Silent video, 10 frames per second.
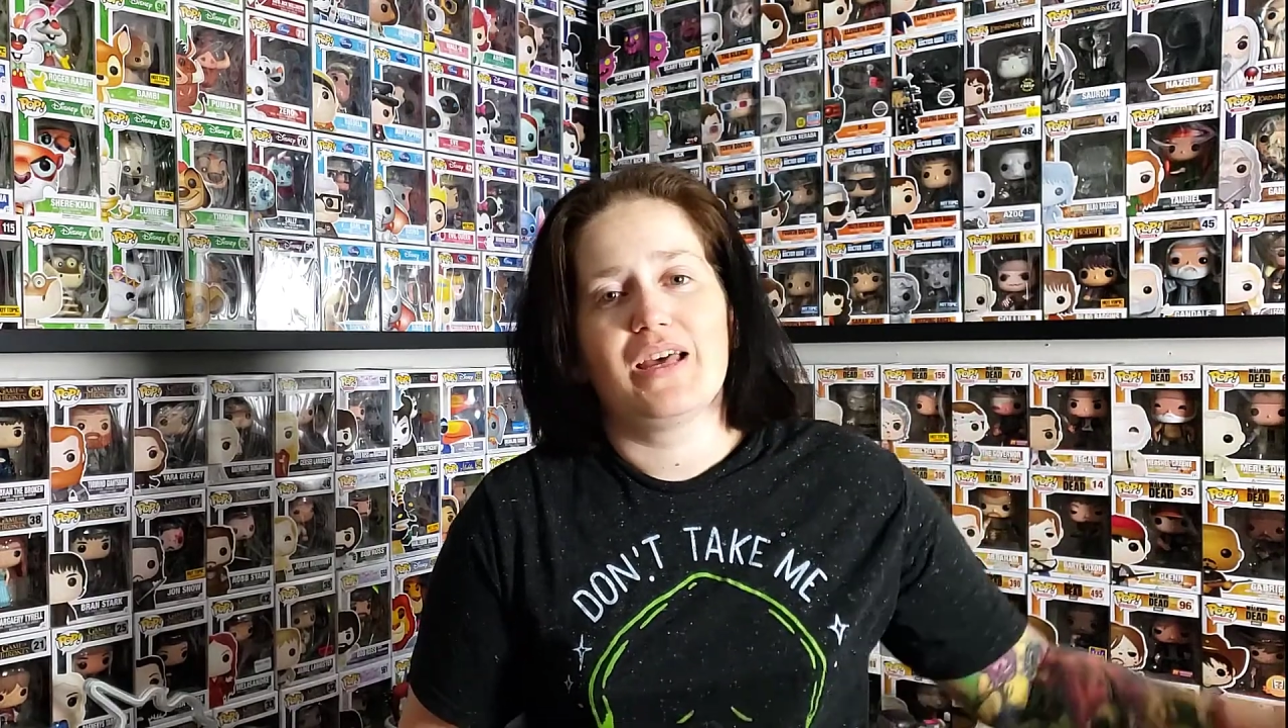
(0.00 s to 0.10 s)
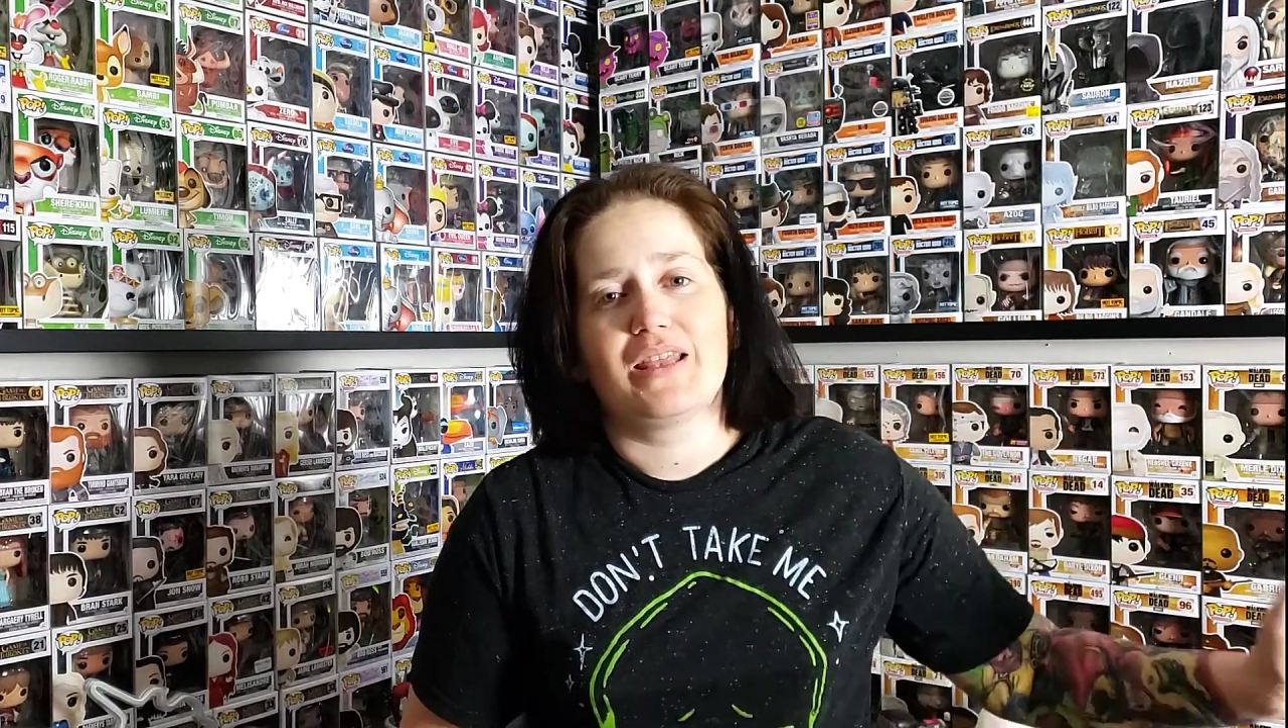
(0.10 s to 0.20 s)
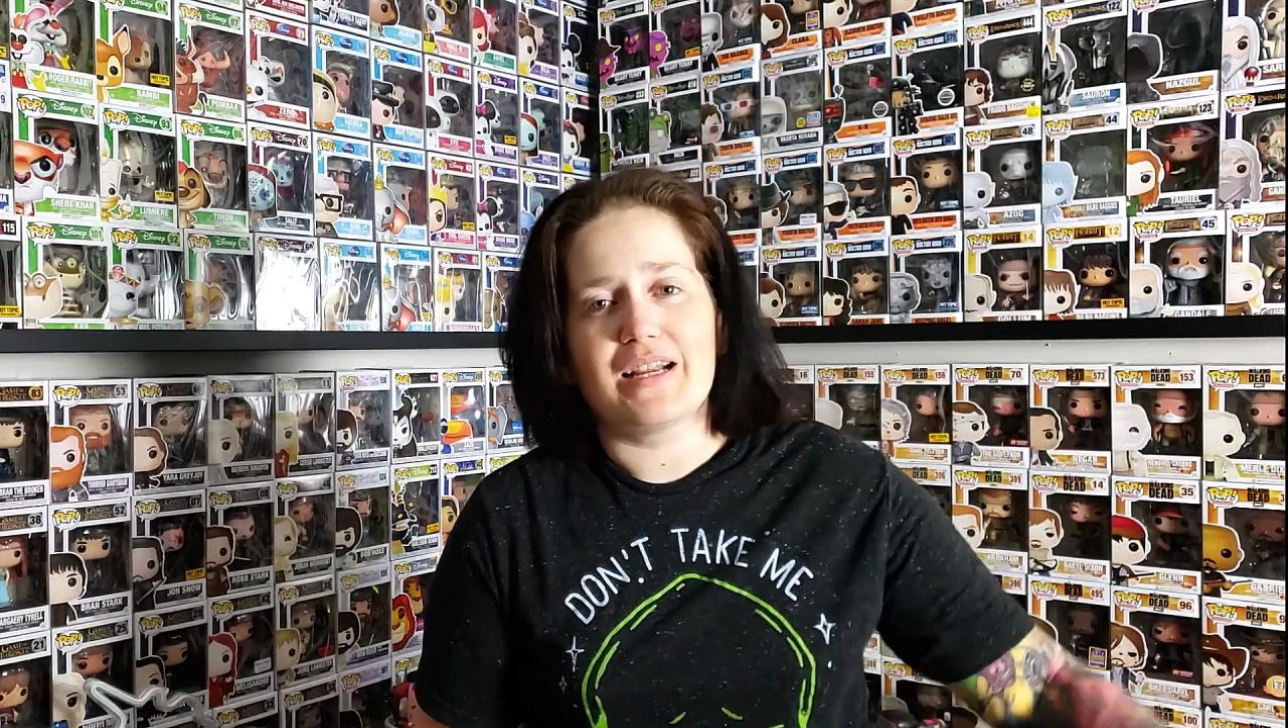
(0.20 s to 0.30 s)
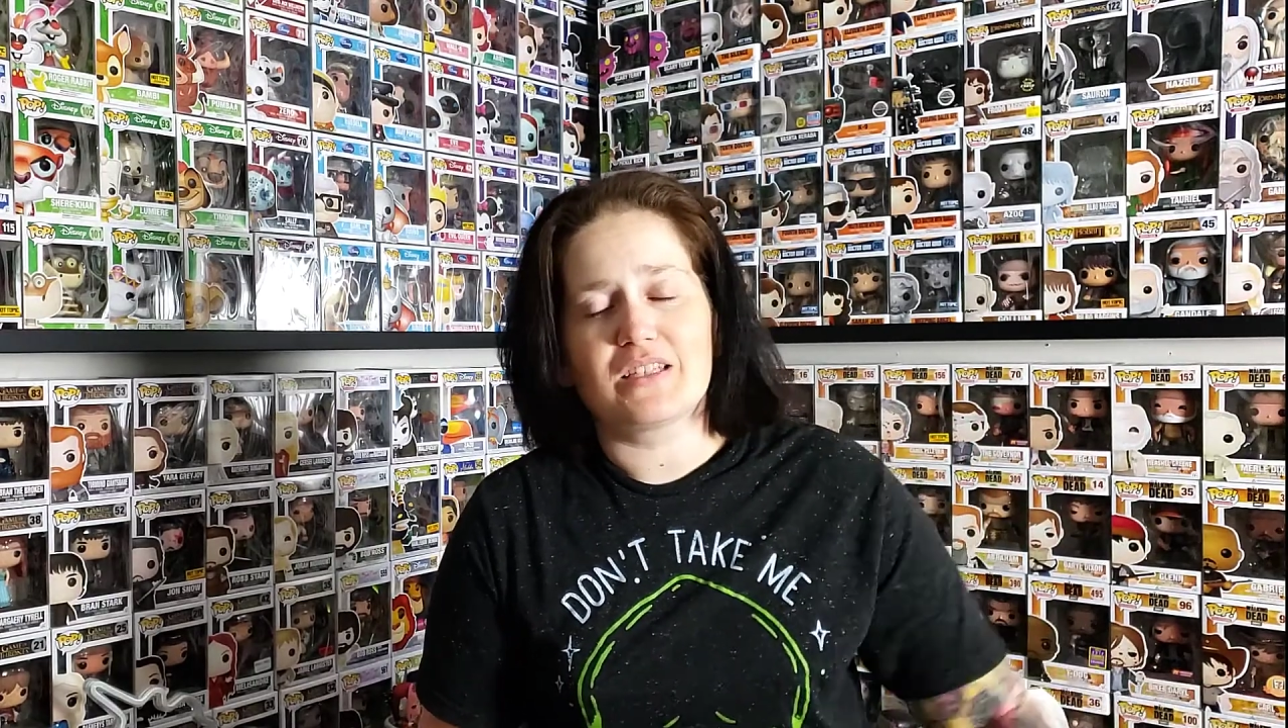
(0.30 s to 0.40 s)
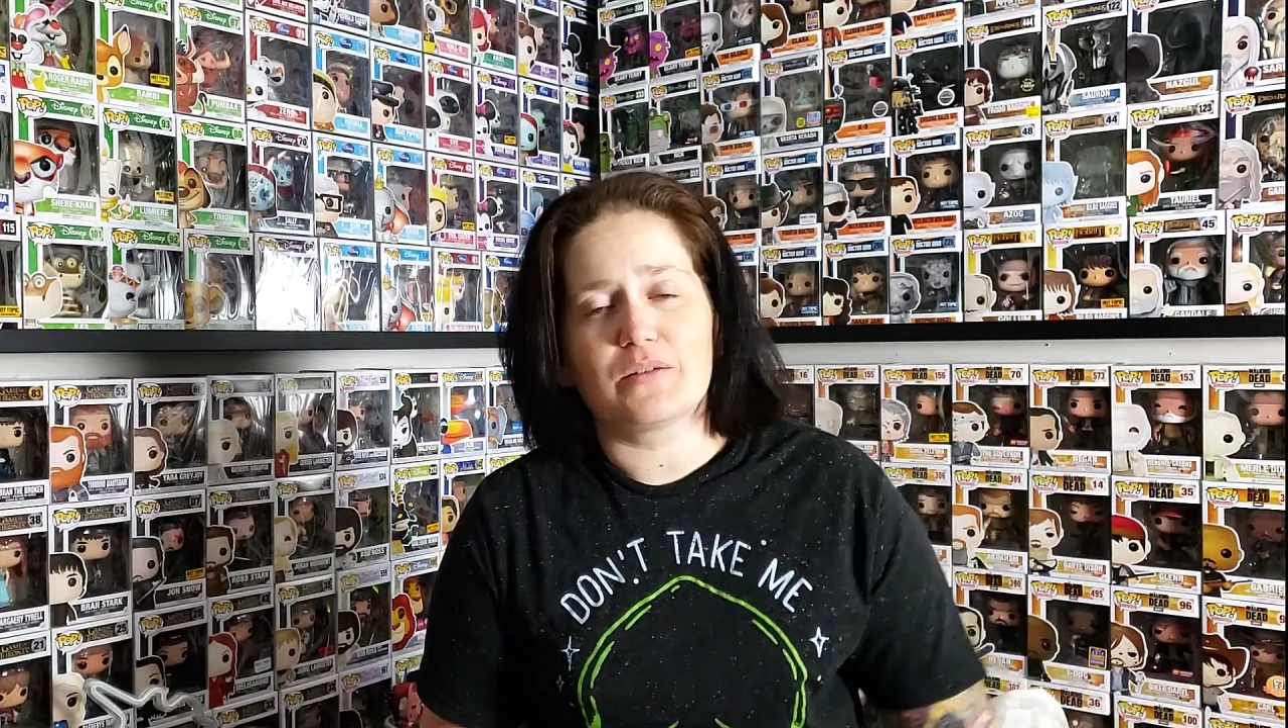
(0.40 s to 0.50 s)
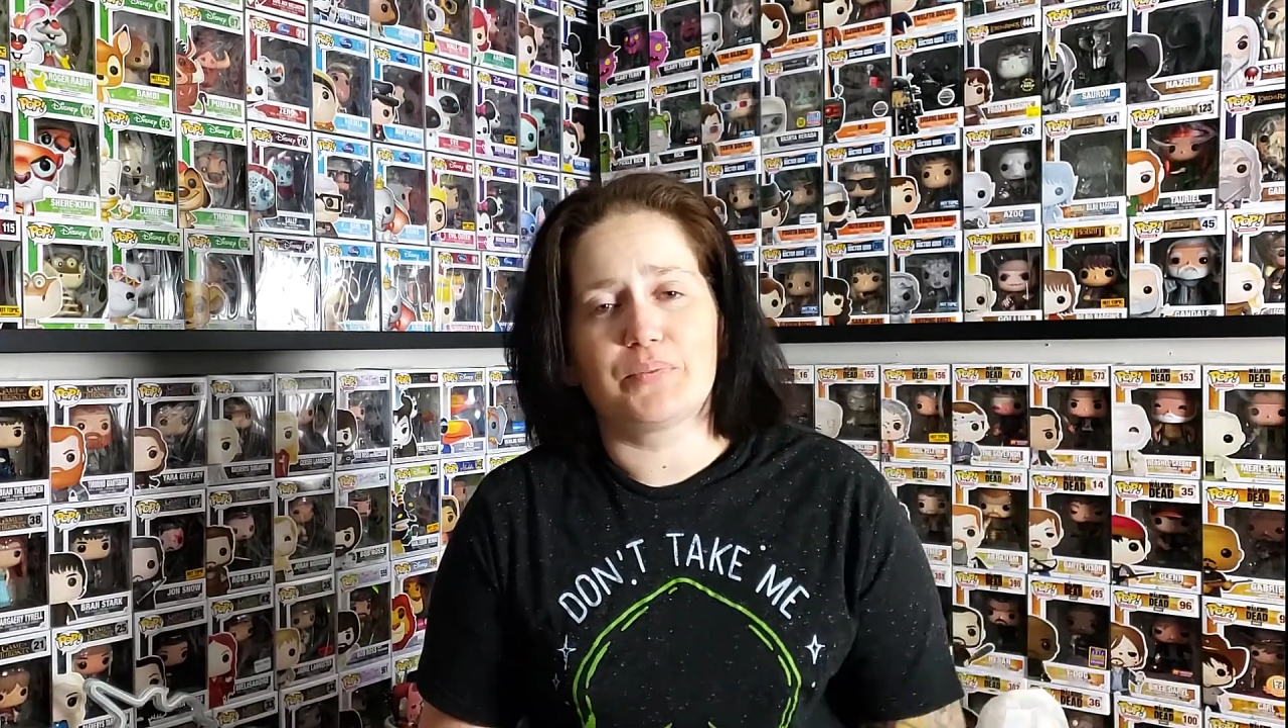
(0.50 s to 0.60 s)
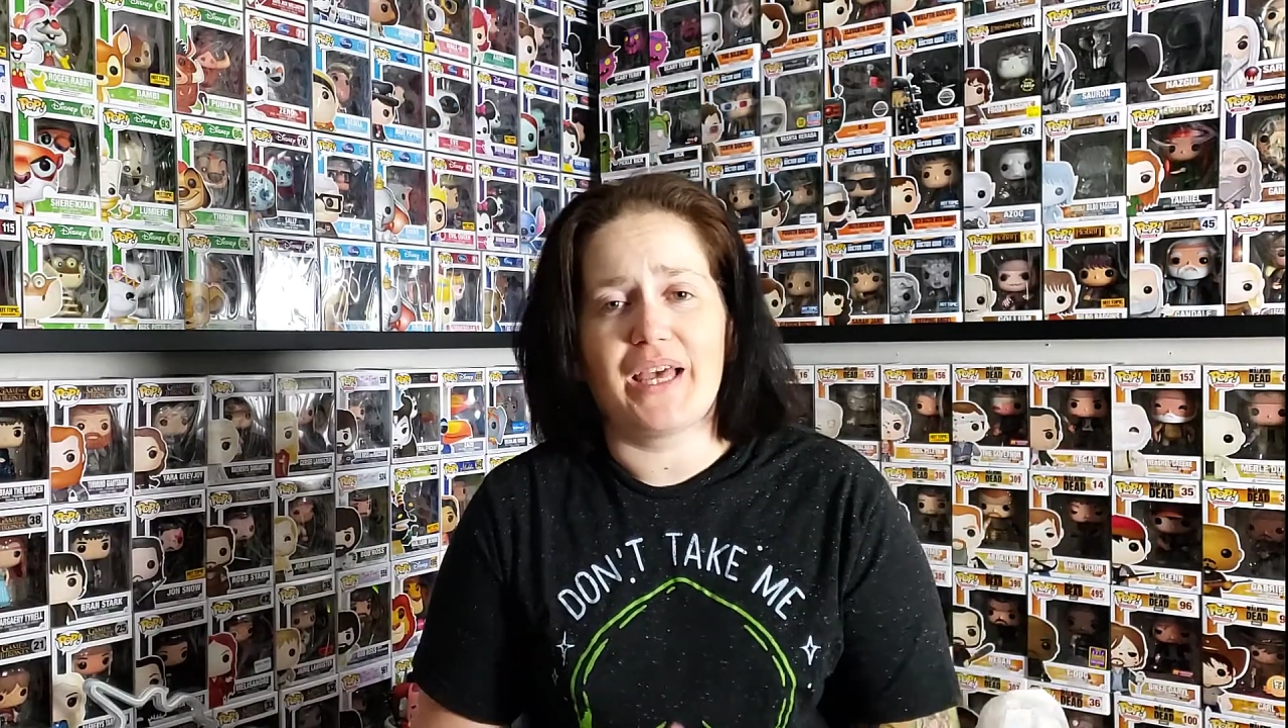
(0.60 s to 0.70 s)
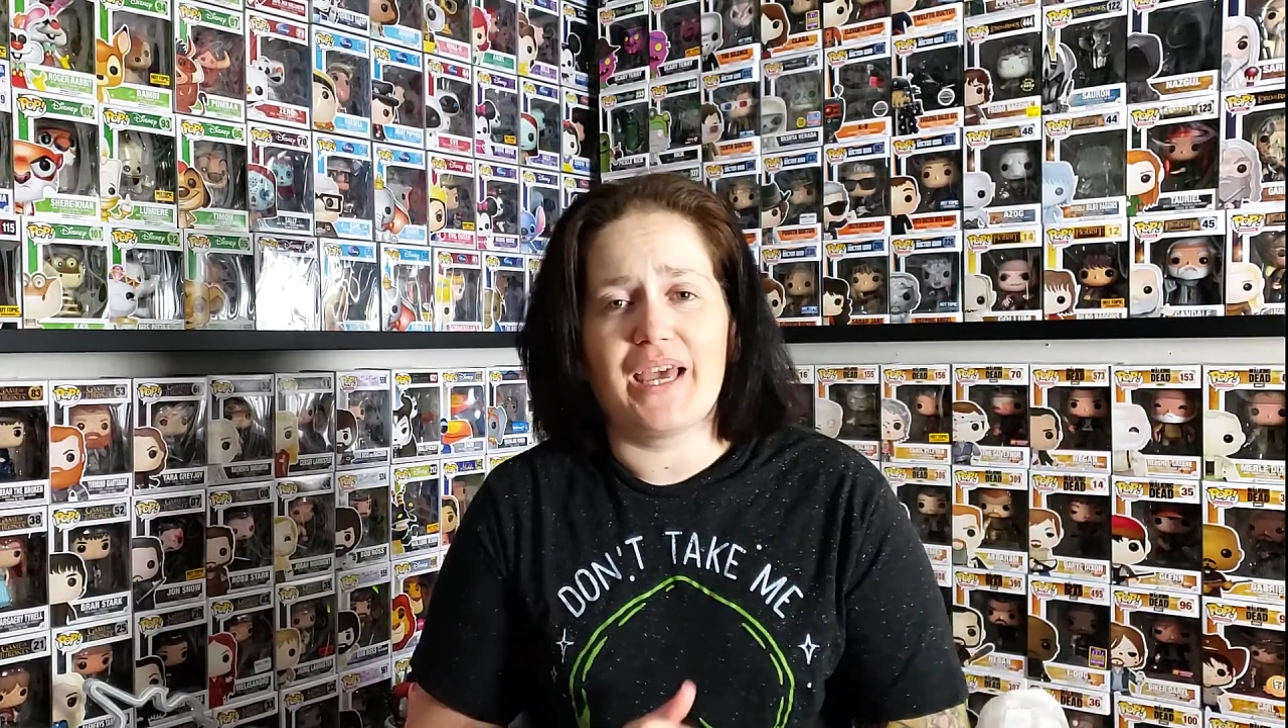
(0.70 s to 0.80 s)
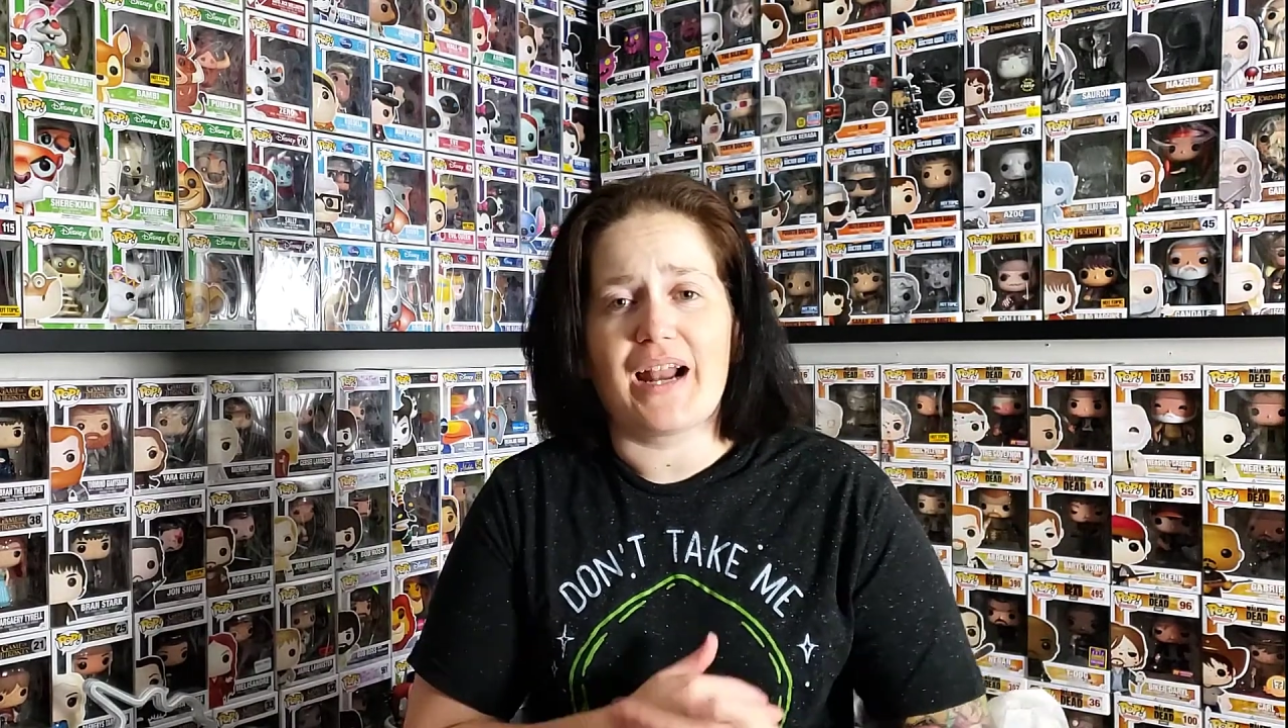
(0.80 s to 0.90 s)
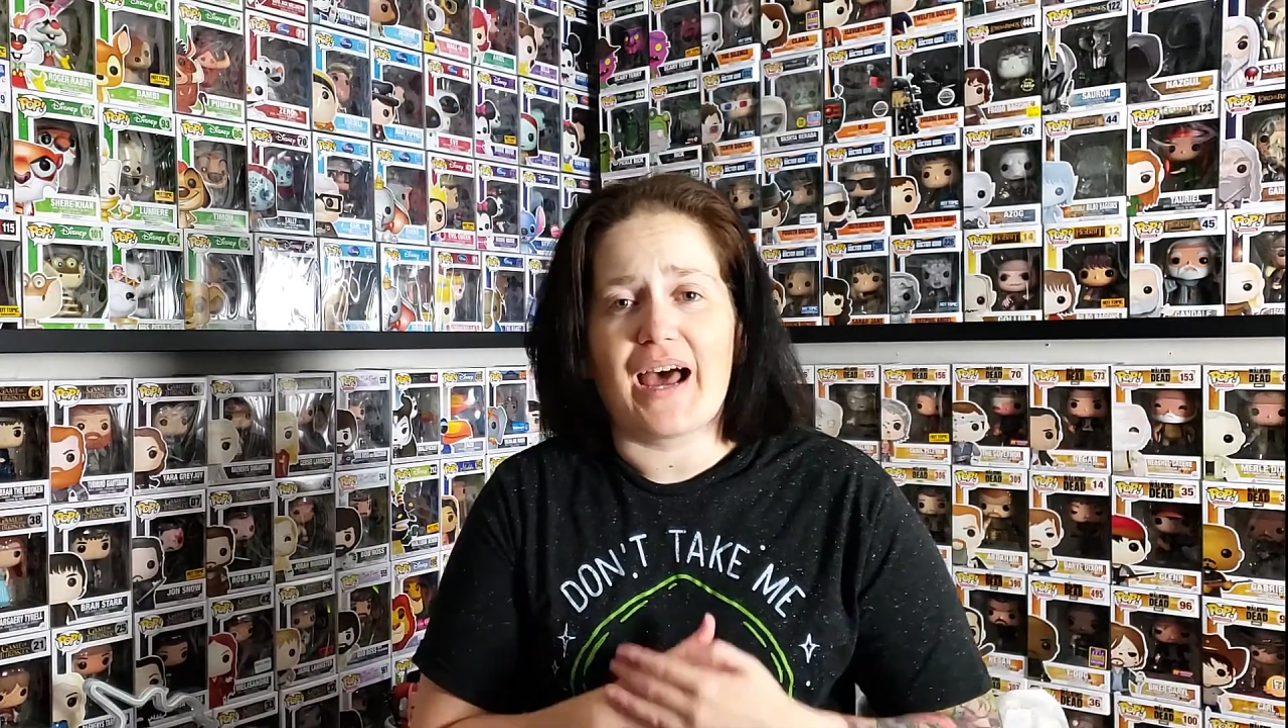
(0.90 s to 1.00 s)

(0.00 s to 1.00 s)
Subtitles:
That is the plan.